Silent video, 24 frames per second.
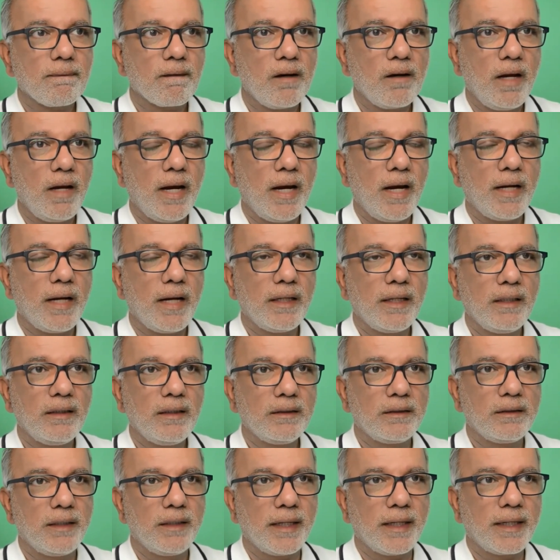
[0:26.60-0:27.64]
adding these
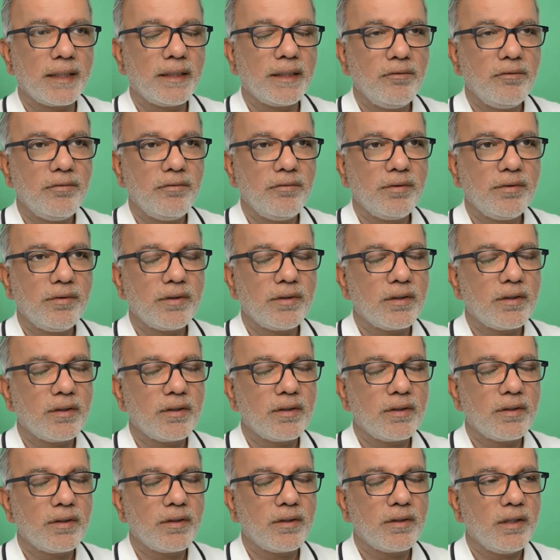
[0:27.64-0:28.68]
negatives
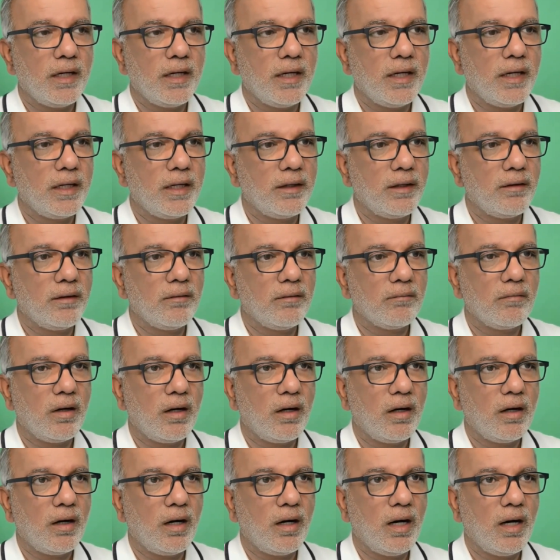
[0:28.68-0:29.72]
and
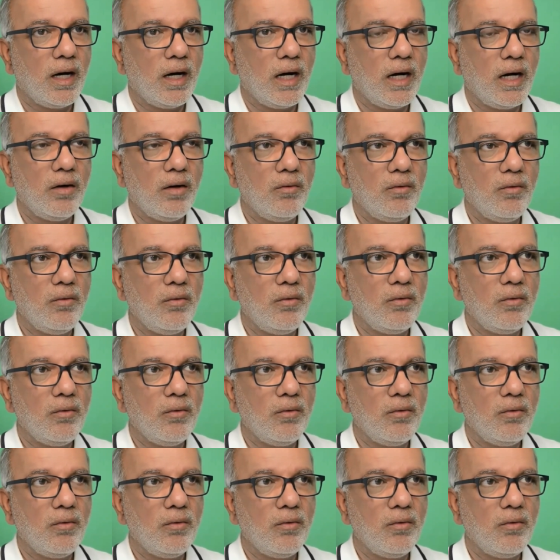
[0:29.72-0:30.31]
how